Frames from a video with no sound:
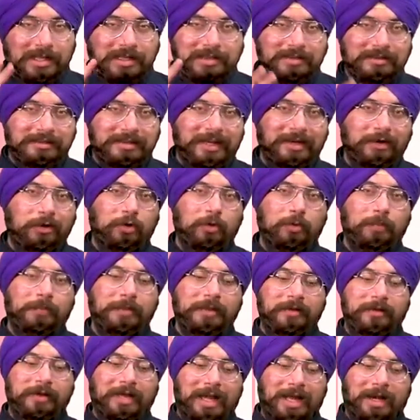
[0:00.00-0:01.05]
then
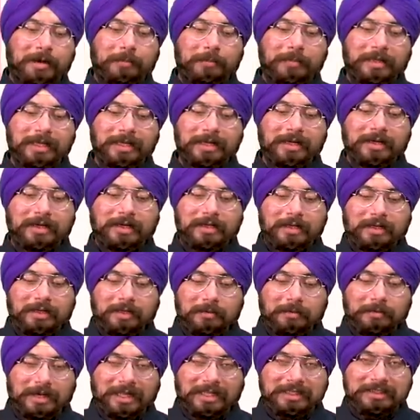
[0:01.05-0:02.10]
rupee can be
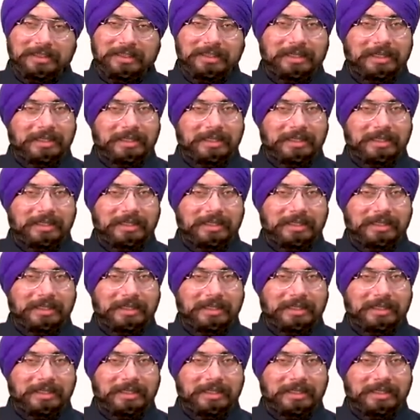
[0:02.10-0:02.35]
termed as an